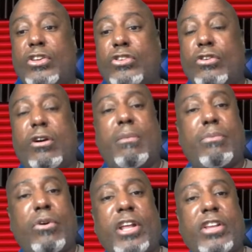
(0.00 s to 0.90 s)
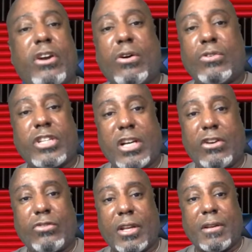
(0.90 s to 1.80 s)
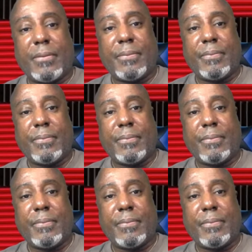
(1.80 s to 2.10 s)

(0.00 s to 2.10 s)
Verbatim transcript: you're aborting your own children.